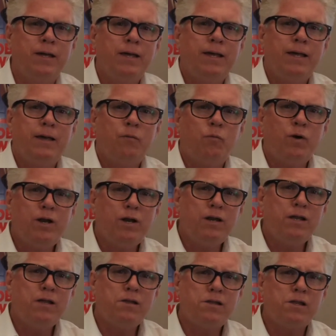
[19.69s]
And what it
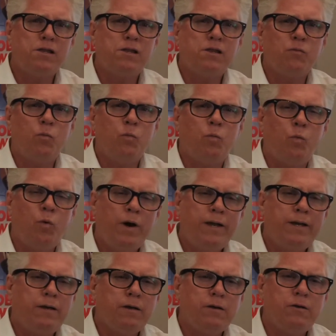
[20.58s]
is
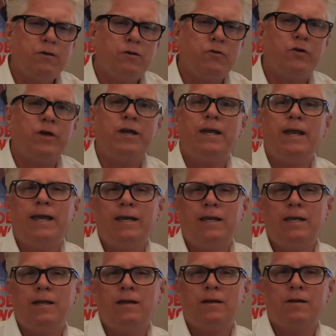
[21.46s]
what do
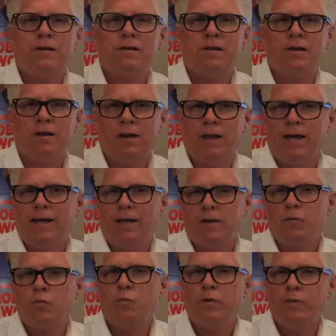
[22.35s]
Canadians like
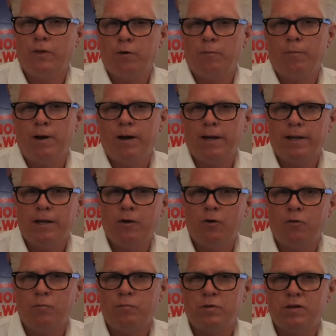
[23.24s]
when they're buying
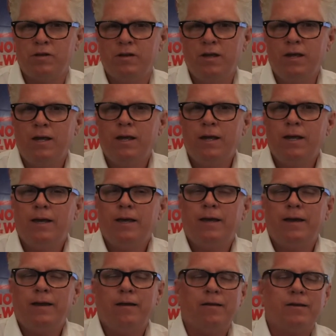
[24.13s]
homes?
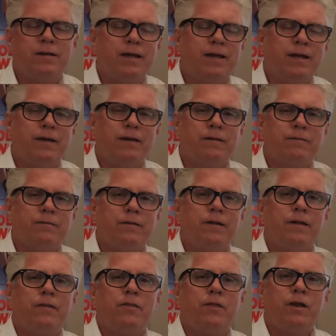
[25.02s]
And I'll tell you,
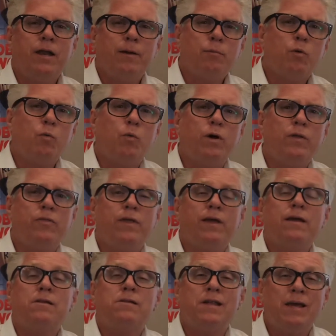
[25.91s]
the number one
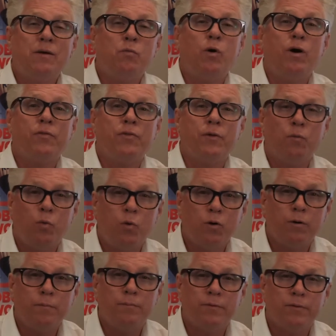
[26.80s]
thing is they want the
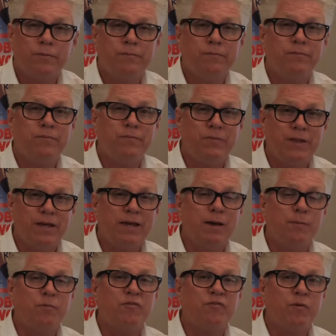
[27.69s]
warmth. They
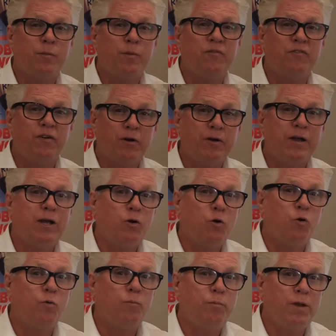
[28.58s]
come from a very
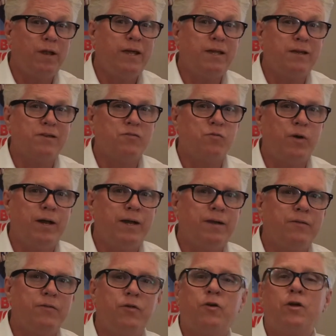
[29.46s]
cold place, right?
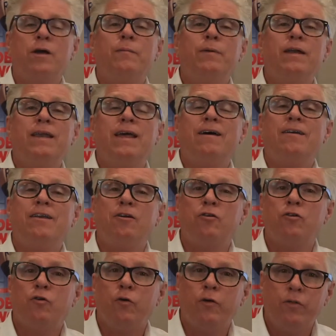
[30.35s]
And they're coming down here
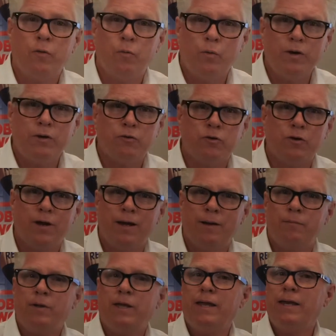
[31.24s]
during the winter
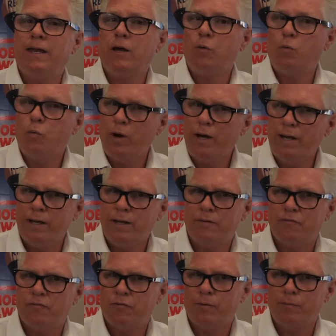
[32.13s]
time, getting away
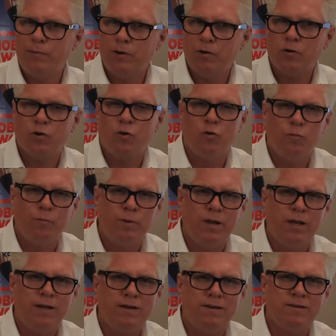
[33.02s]
from their cold
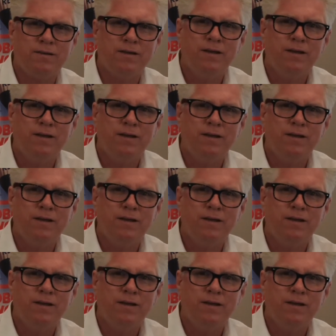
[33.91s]
place.